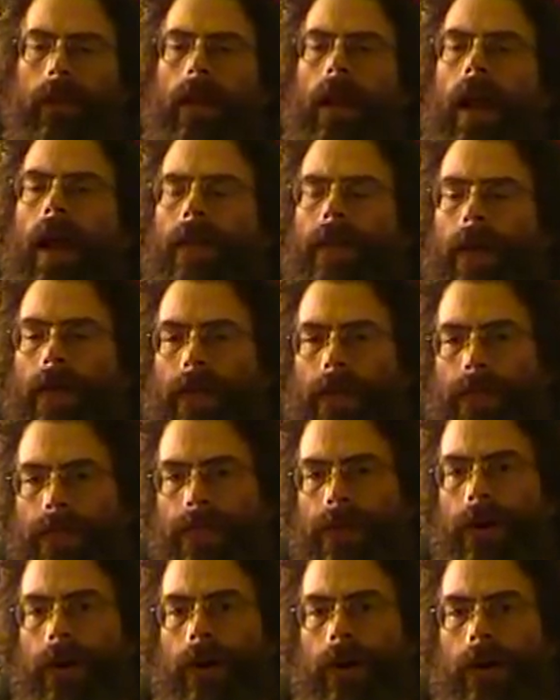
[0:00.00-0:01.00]
And then the
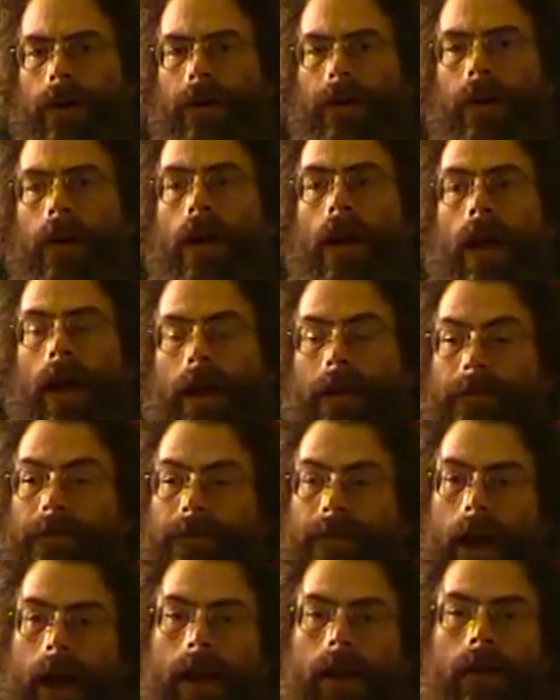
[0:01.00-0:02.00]
third and
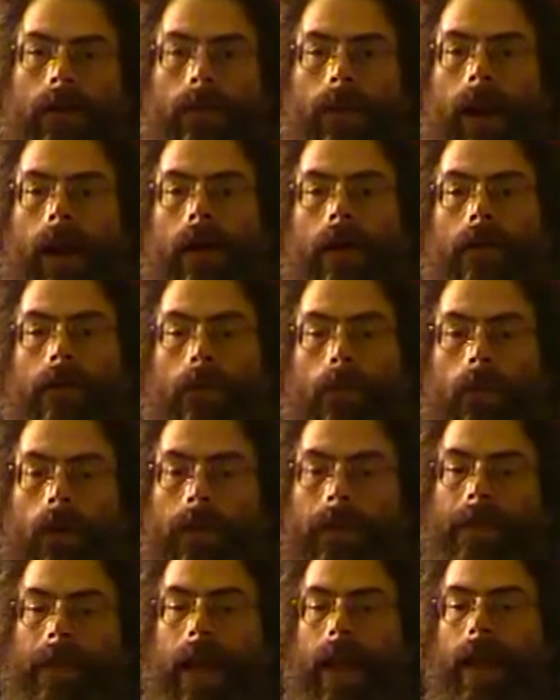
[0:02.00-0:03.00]
final round,
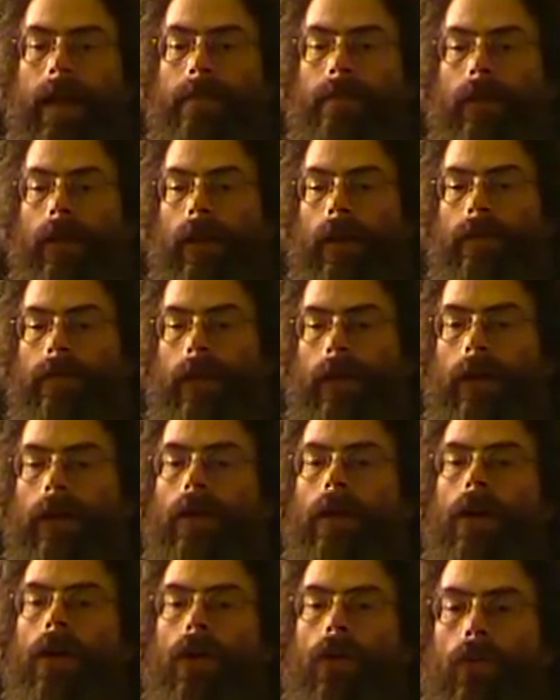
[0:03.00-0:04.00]
one table of it,
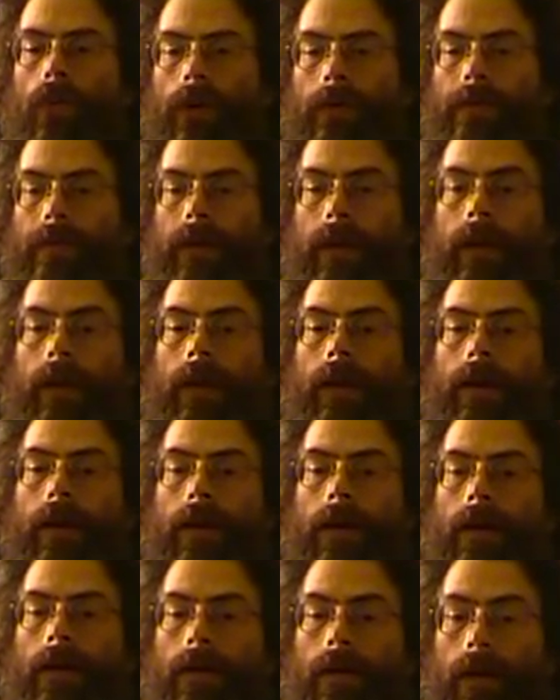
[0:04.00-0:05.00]
would be
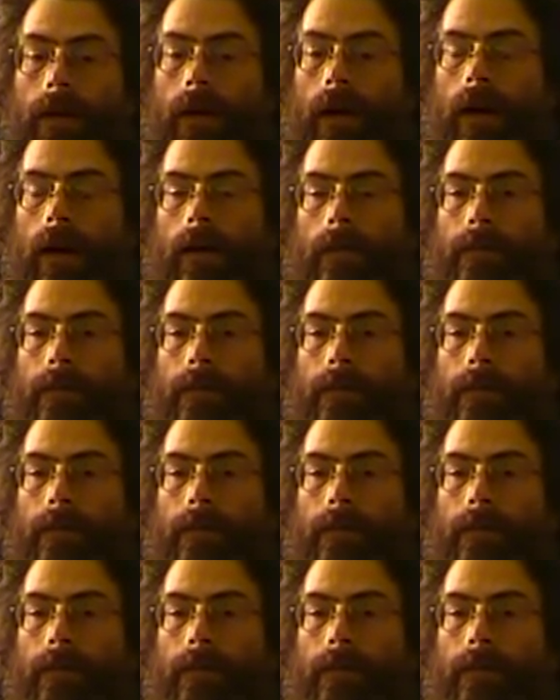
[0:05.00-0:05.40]
uh,